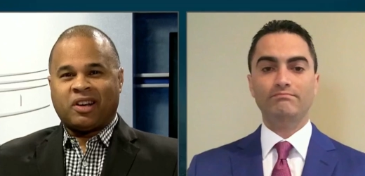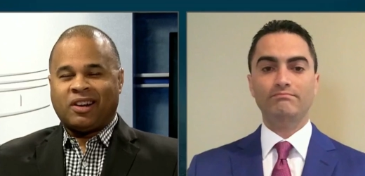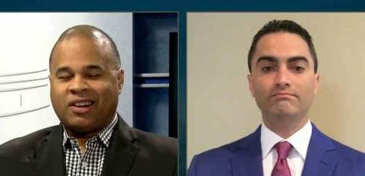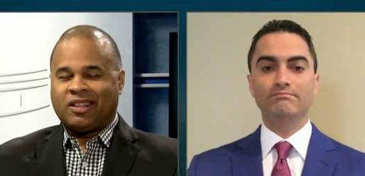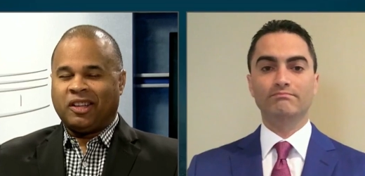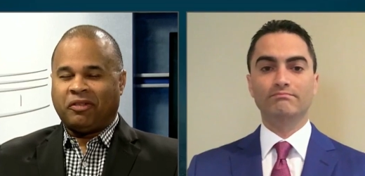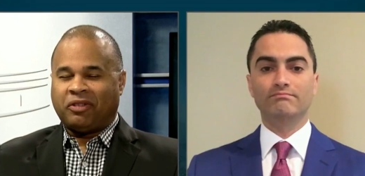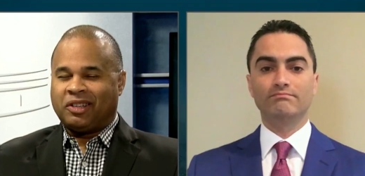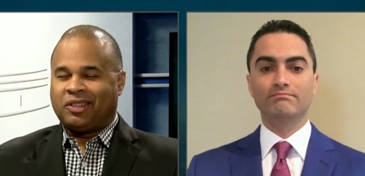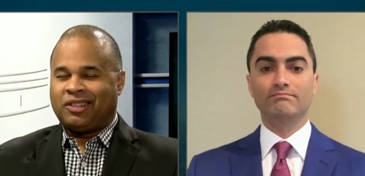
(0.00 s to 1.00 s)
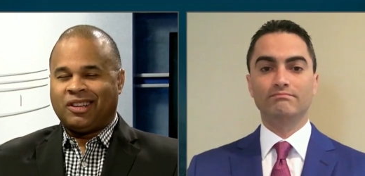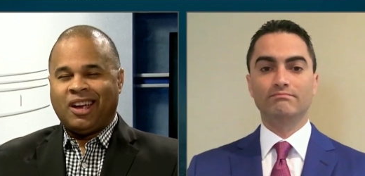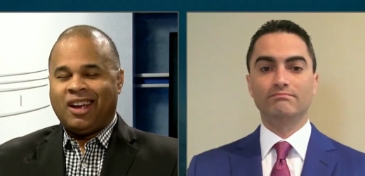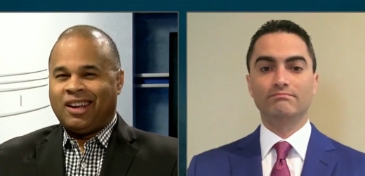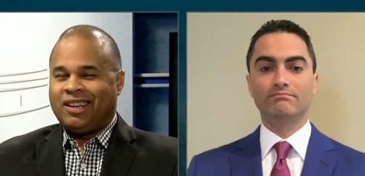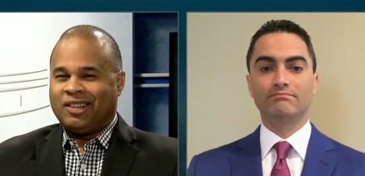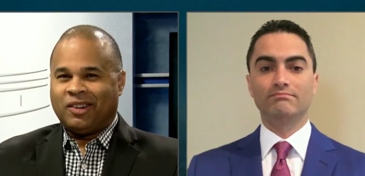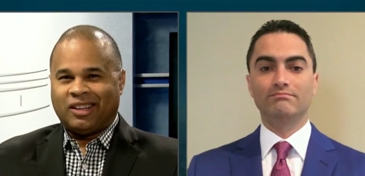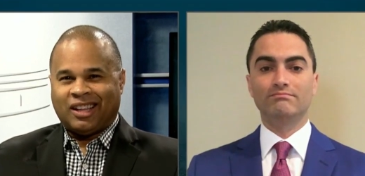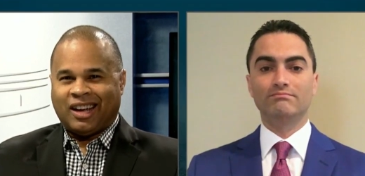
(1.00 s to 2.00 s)
Speaker 1: with Cutcliffe is you
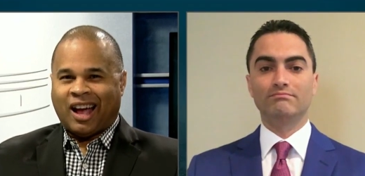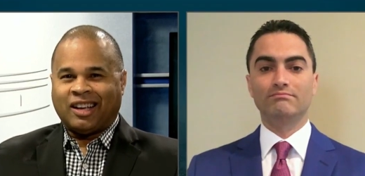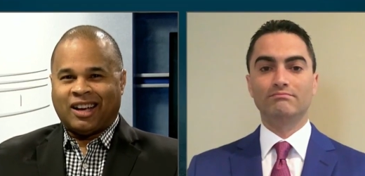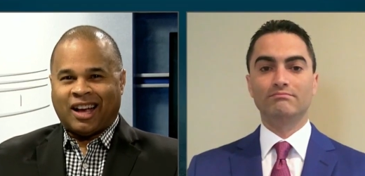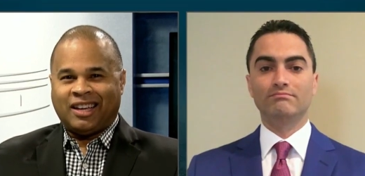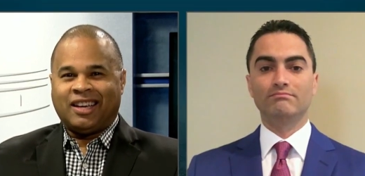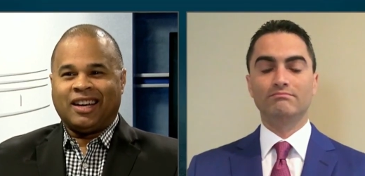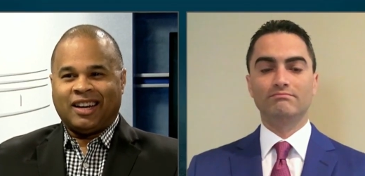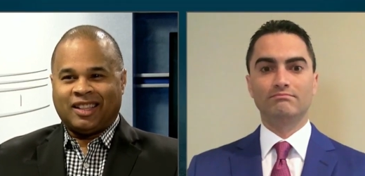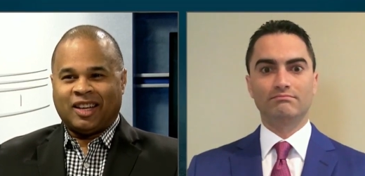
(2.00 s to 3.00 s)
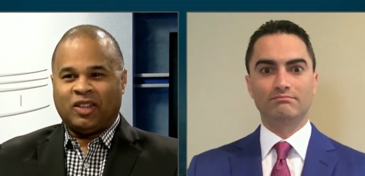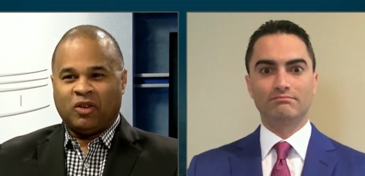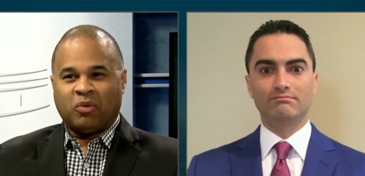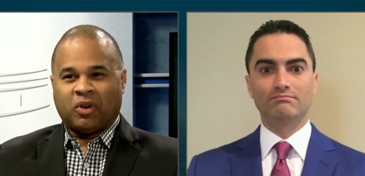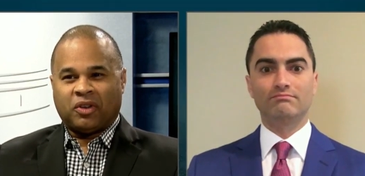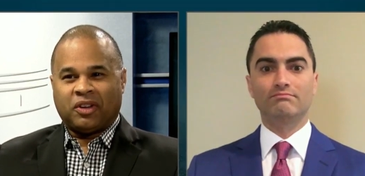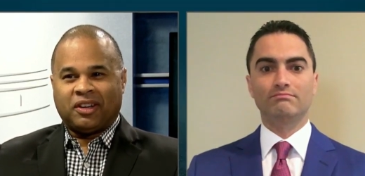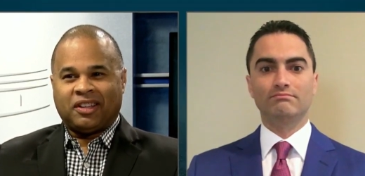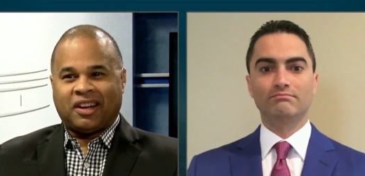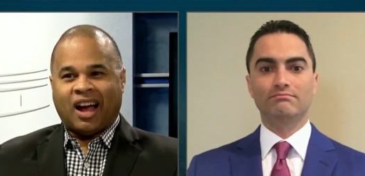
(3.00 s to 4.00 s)
know, I, I get it that you were
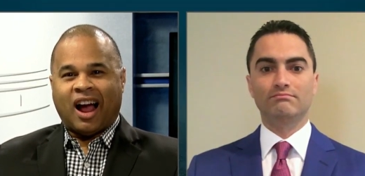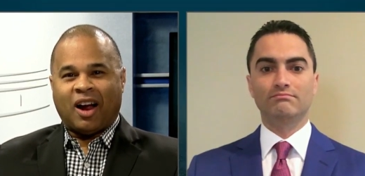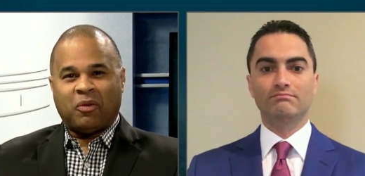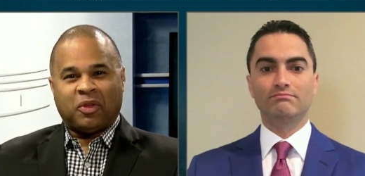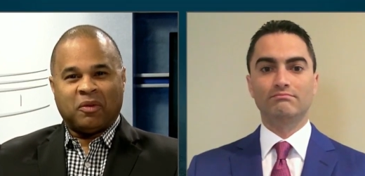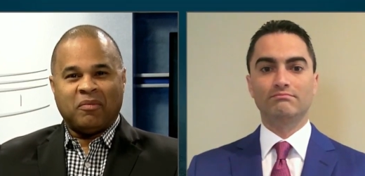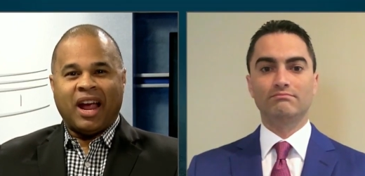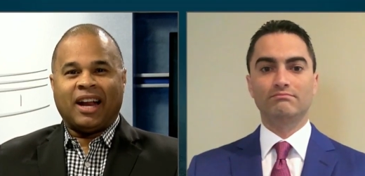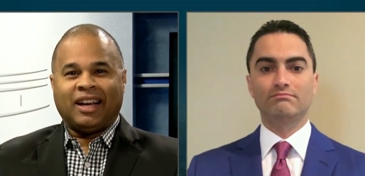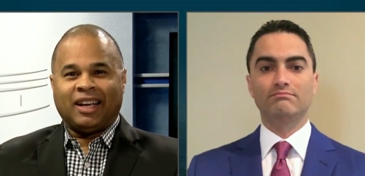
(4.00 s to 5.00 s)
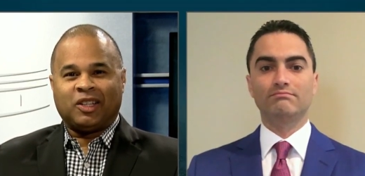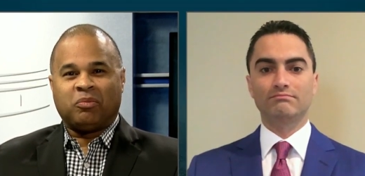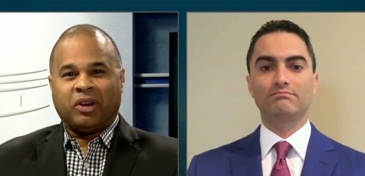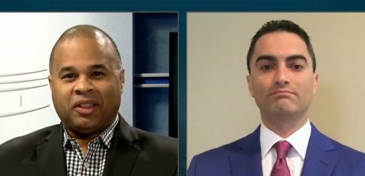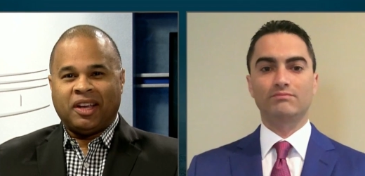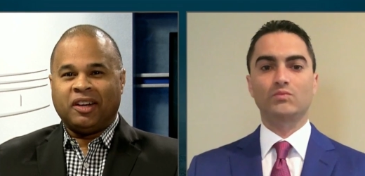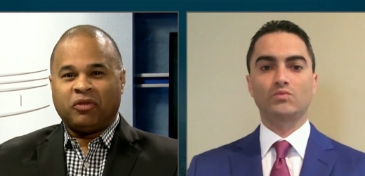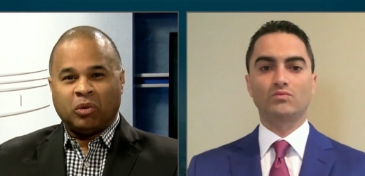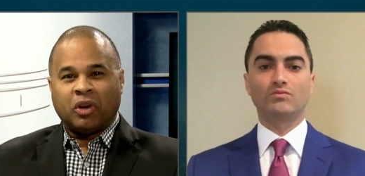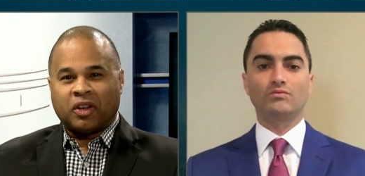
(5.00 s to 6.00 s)
the, the guy with the Mannings, but then
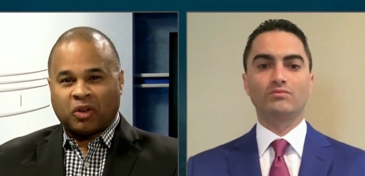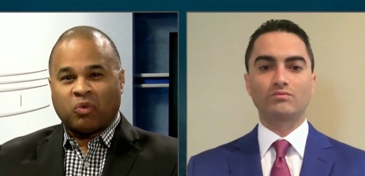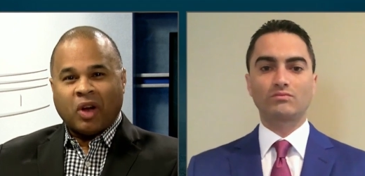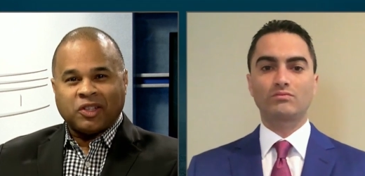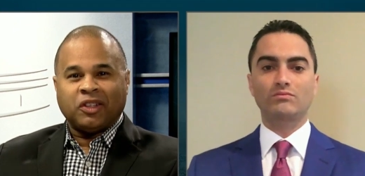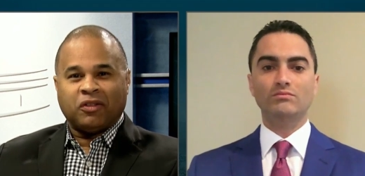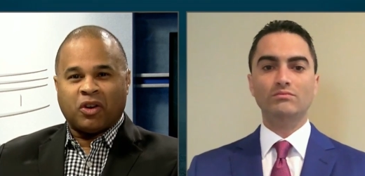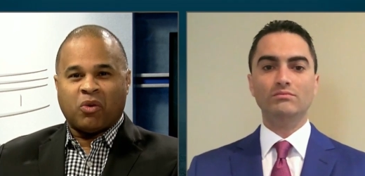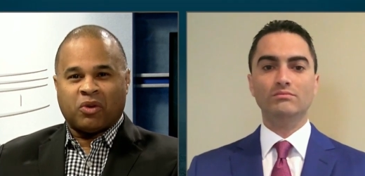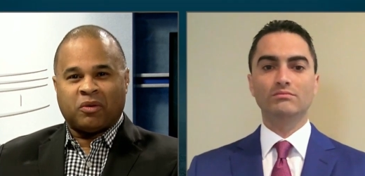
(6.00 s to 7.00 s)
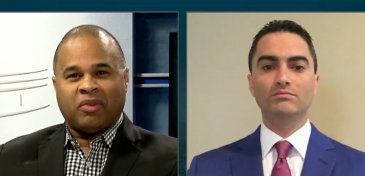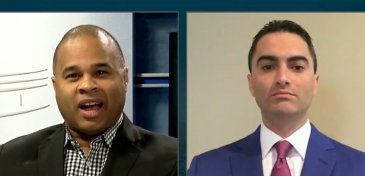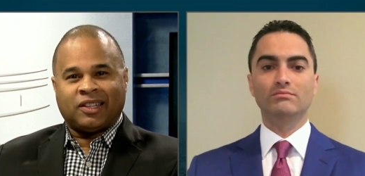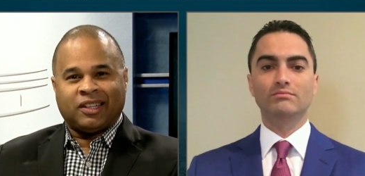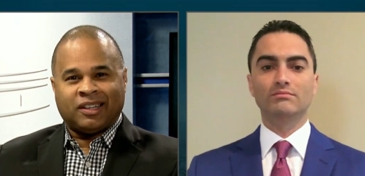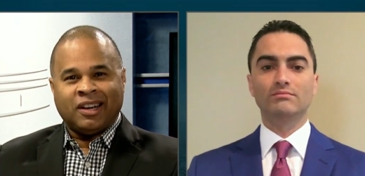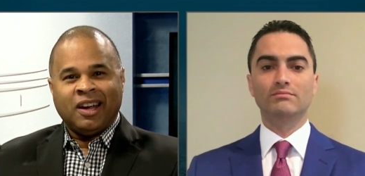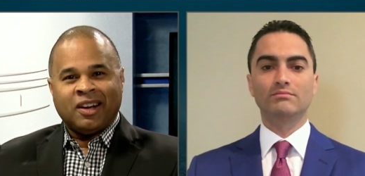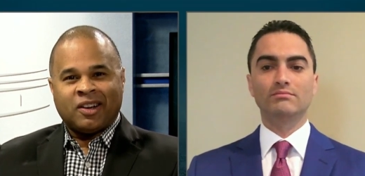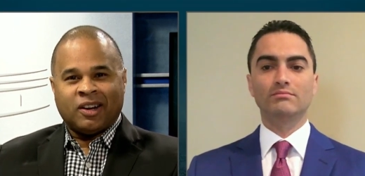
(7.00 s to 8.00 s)
if you look at the rest of the quarterbacks that
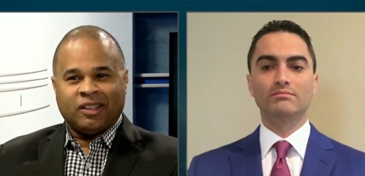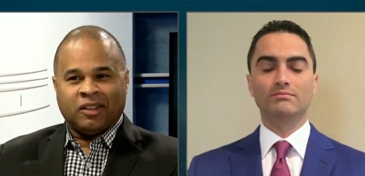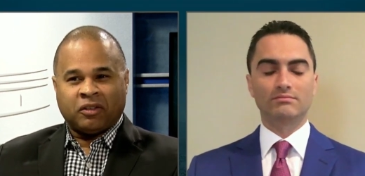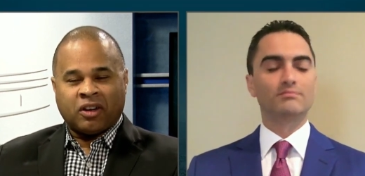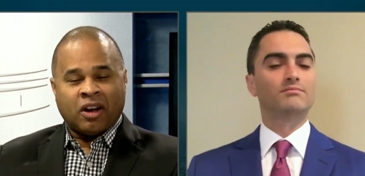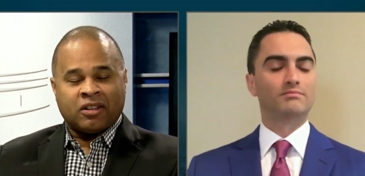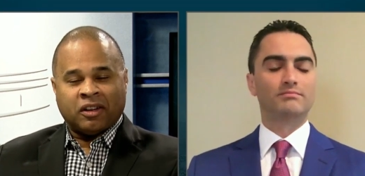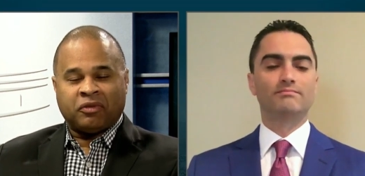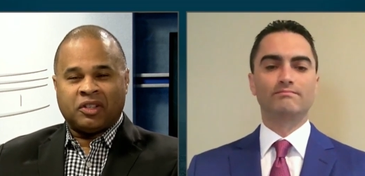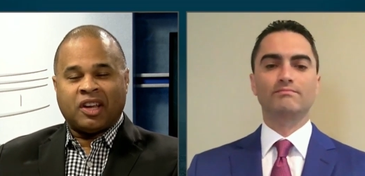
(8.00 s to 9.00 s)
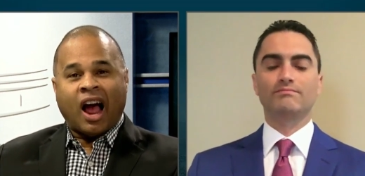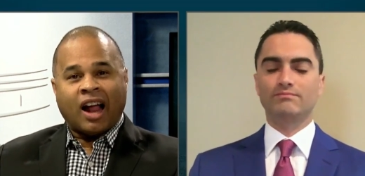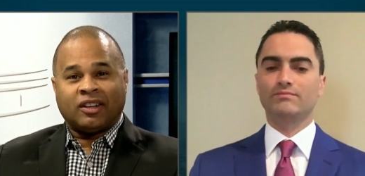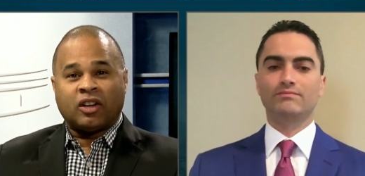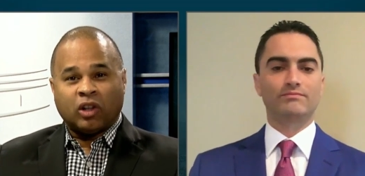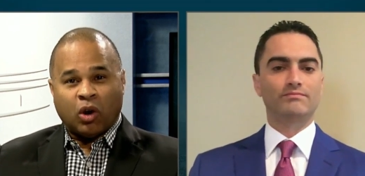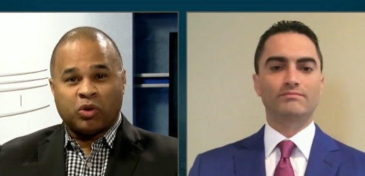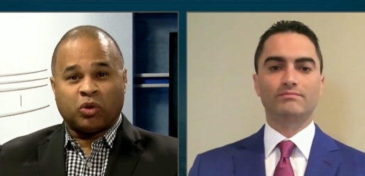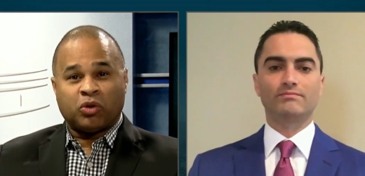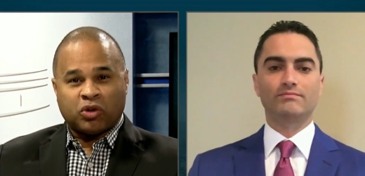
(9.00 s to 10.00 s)
Cutcliffe has gotten
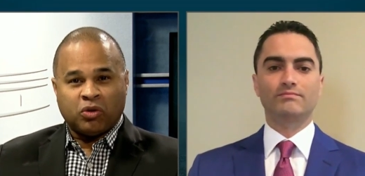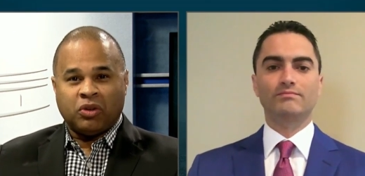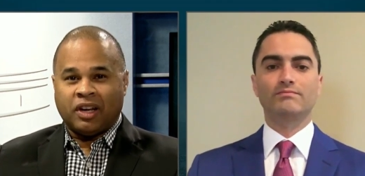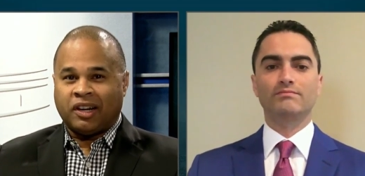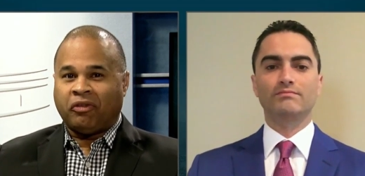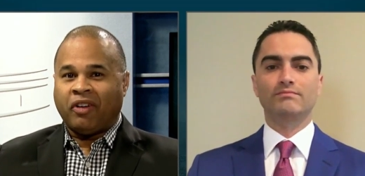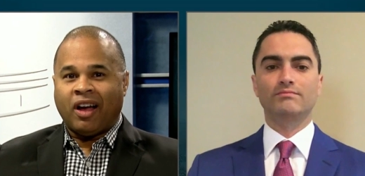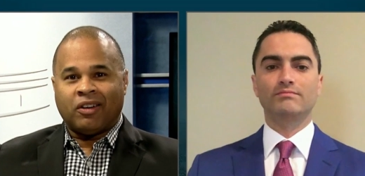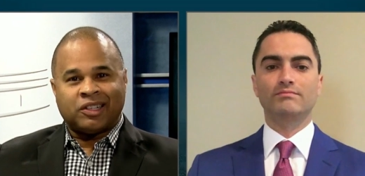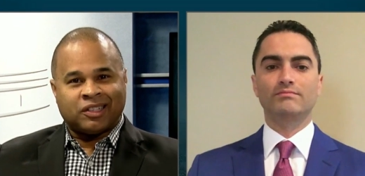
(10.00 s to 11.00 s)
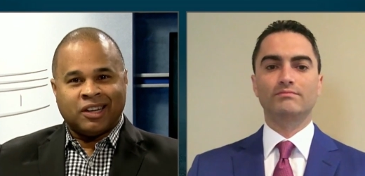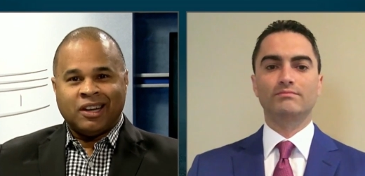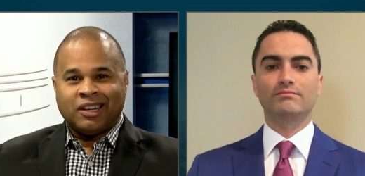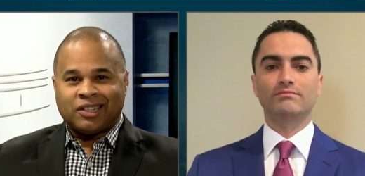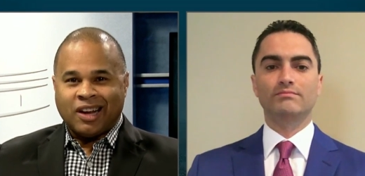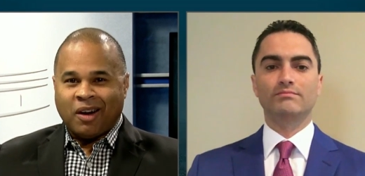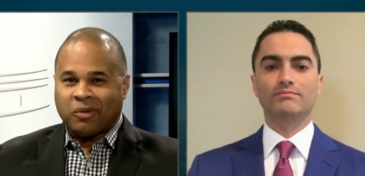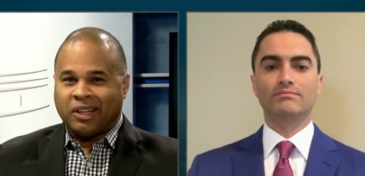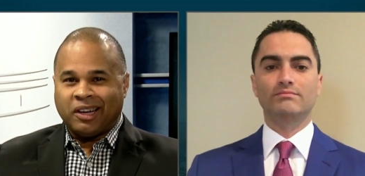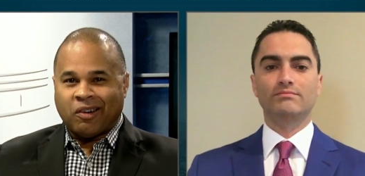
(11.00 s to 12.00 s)
close or to the NFL, it's it's not
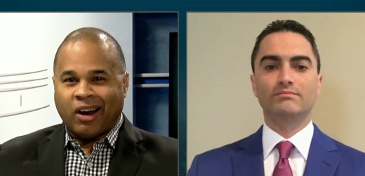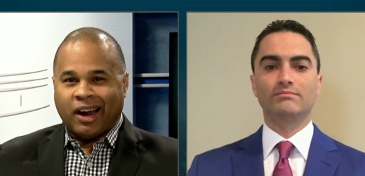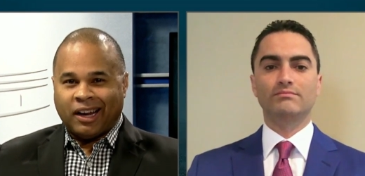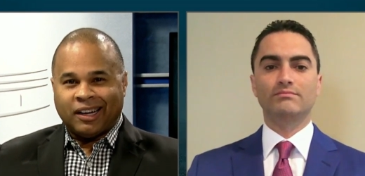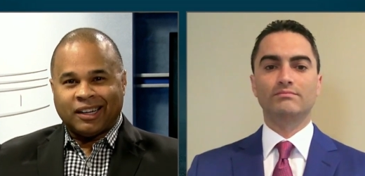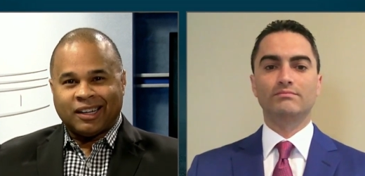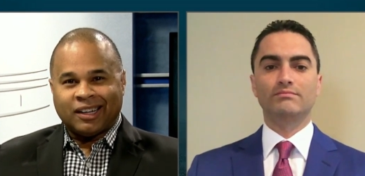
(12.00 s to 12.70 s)
really great.